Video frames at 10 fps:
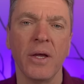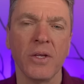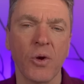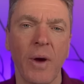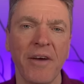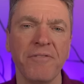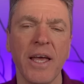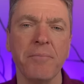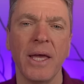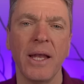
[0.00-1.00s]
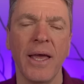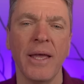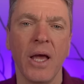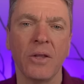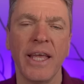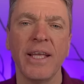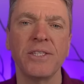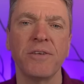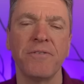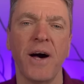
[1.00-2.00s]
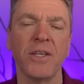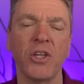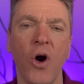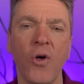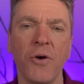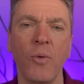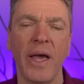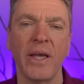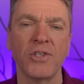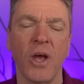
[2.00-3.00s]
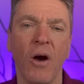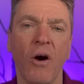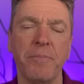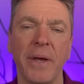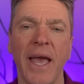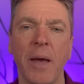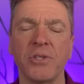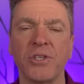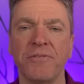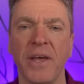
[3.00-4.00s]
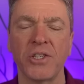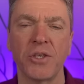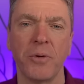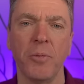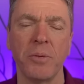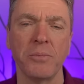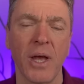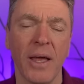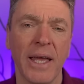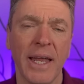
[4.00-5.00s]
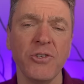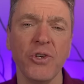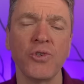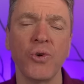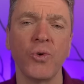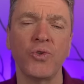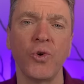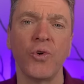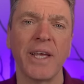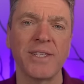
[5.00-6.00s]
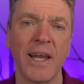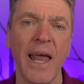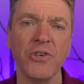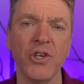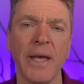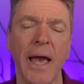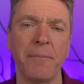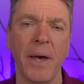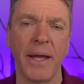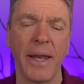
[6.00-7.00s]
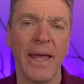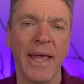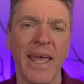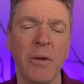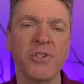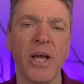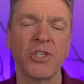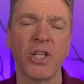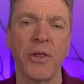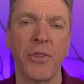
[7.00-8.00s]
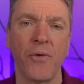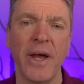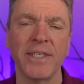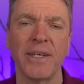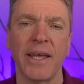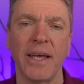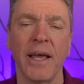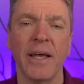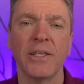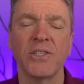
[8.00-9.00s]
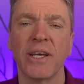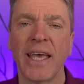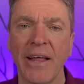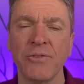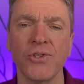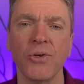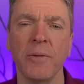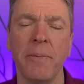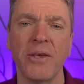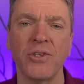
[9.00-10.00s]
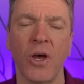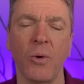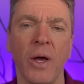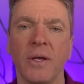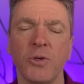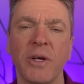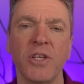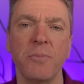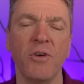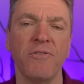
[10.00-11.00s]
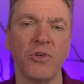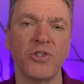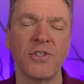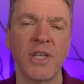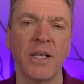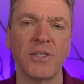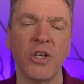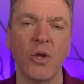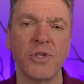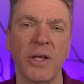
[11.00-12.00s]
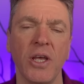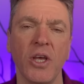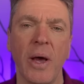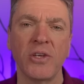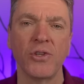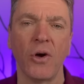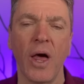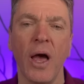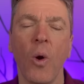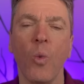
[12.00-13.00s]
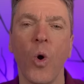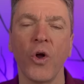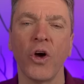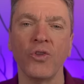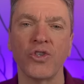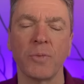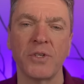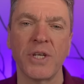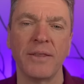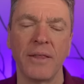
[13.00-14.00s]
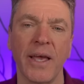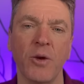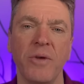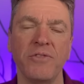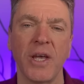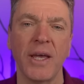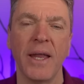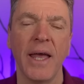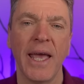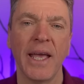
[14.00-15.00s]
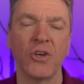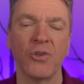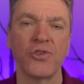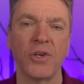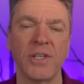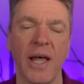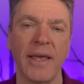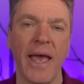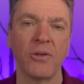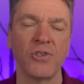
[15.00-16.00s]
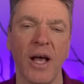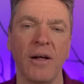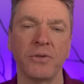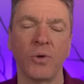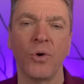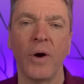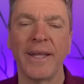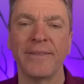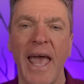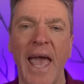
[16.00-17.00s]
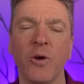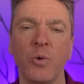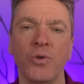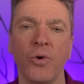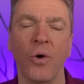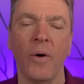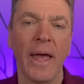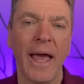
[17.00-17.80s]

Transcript: So Javier Milei needs to find other ways of being able to fix the problems. And as you saw during his election campaign, he was actually threatening to cancel the peso, to actually move Argentina to using the US dollar 100%, like we've seen in countries like El Salvador and Ecuador.